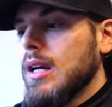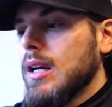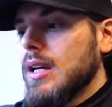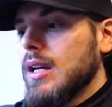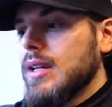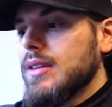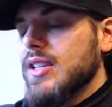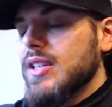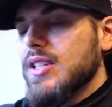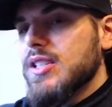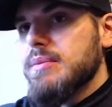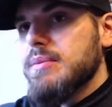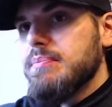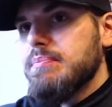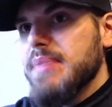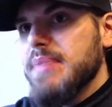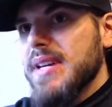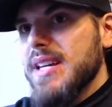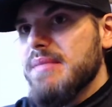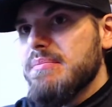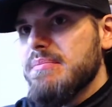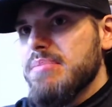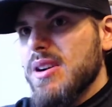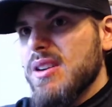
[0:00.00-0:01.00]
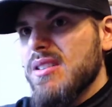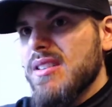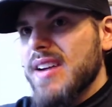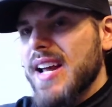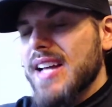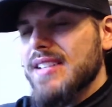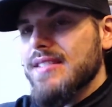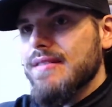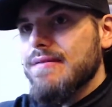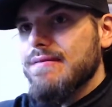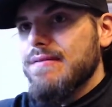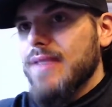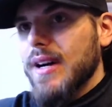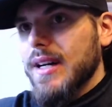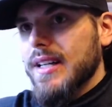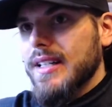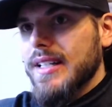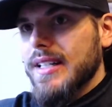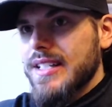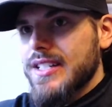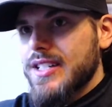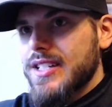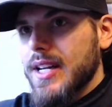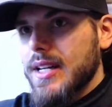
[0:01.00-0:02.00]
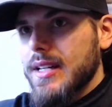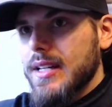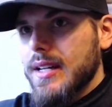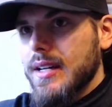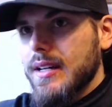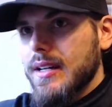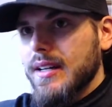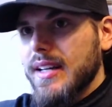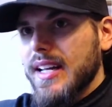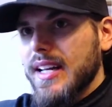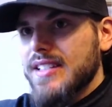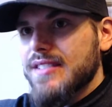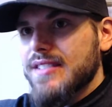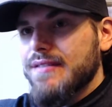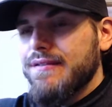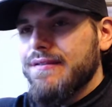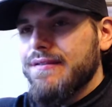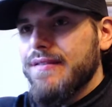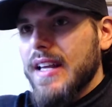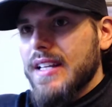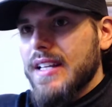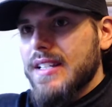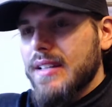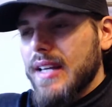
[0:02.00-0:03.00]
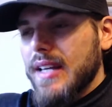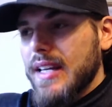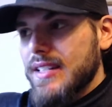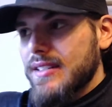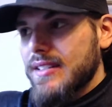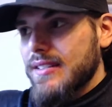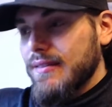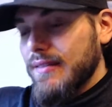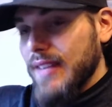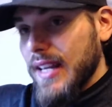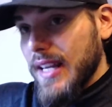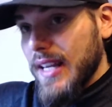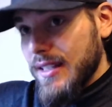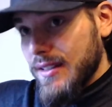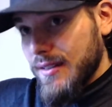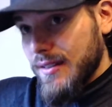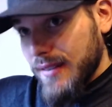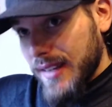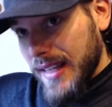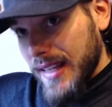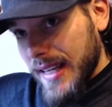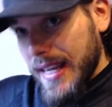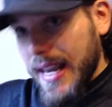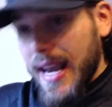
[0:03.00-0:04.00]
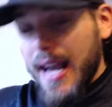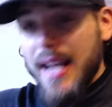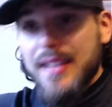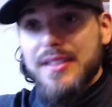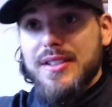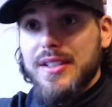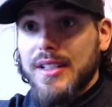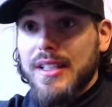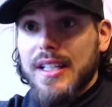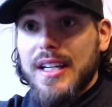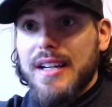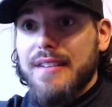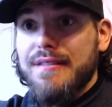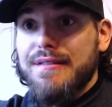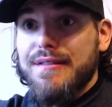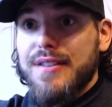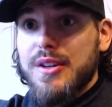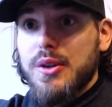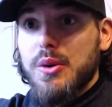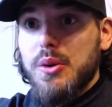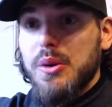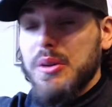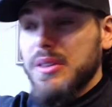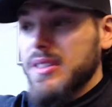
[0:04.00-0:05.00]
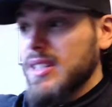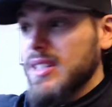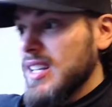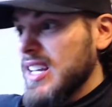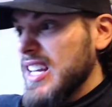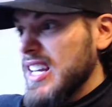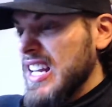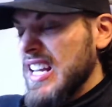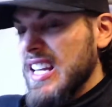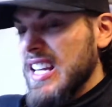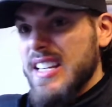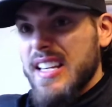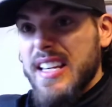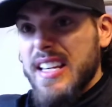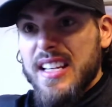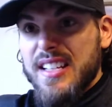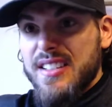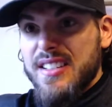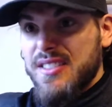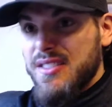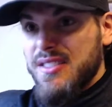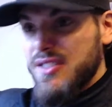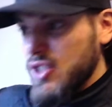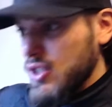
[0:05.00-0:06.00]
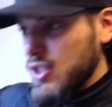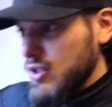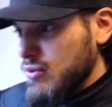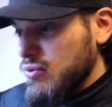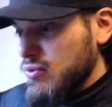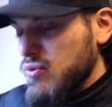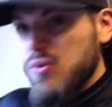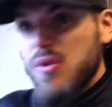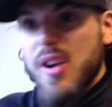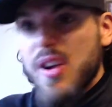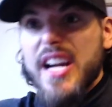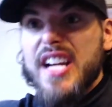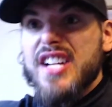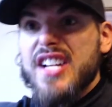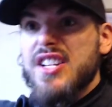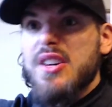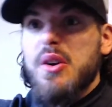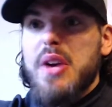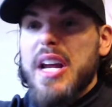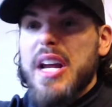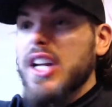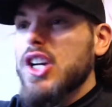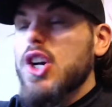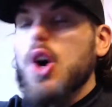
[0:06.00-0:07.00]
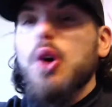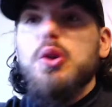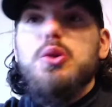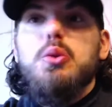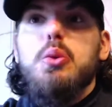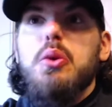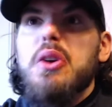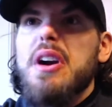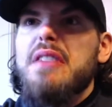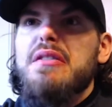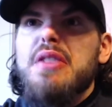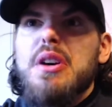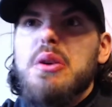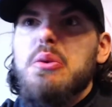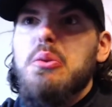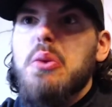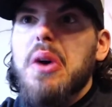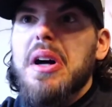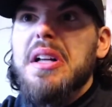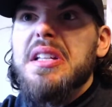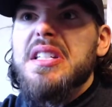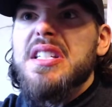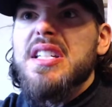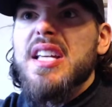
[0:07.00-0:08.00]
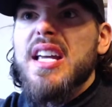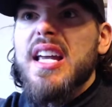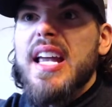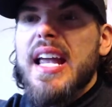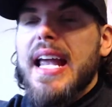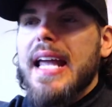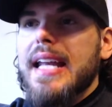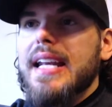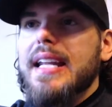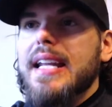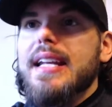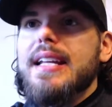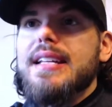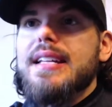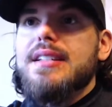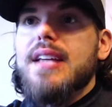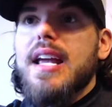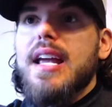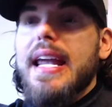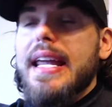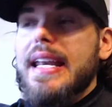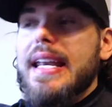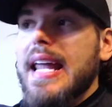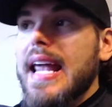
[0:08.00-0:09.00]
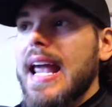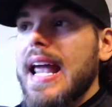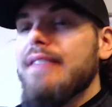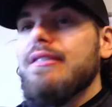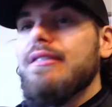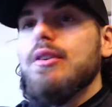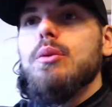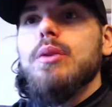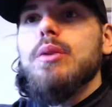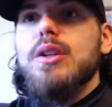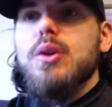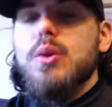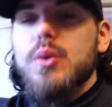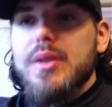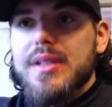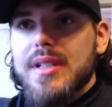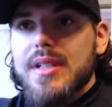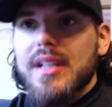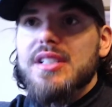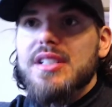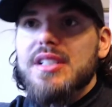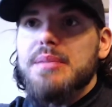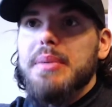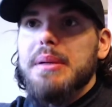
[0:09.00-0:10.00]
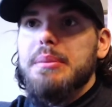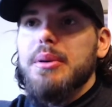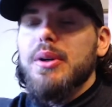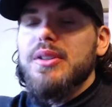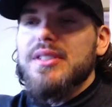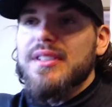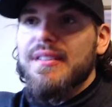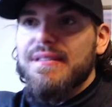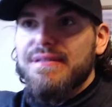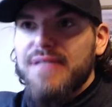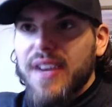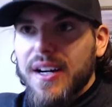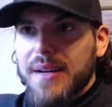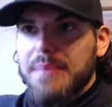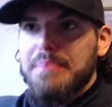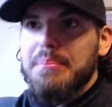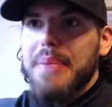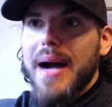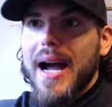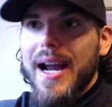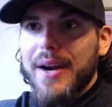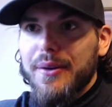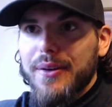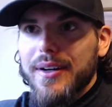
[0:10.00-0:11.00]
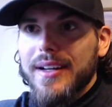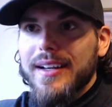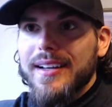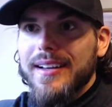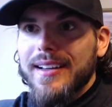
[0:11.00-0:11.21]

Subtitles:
The speedboat has a fucking agenda. It's gasoline fueled. It is just raging. It goes wherever it wants, and everyone who is on a speedboat is a fucking pirate